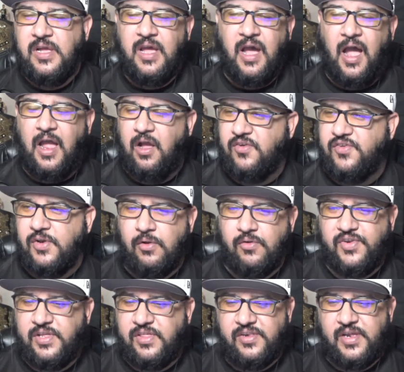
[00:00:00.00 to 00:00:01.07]
I also don't
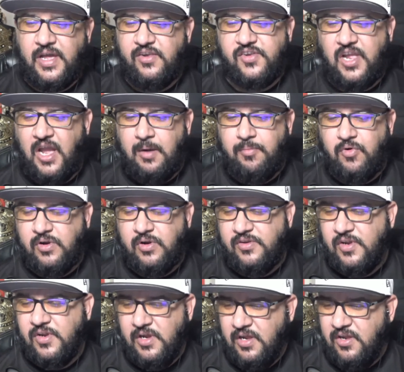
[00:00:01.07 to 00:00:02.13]
see the Dallas Cowboys
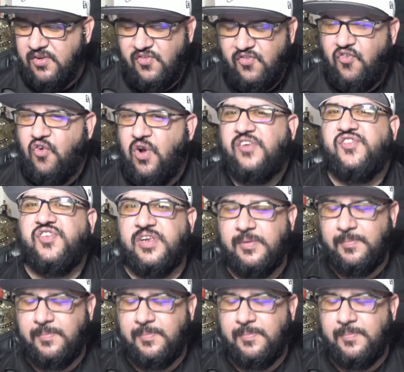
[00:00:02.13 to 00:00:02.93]
stretching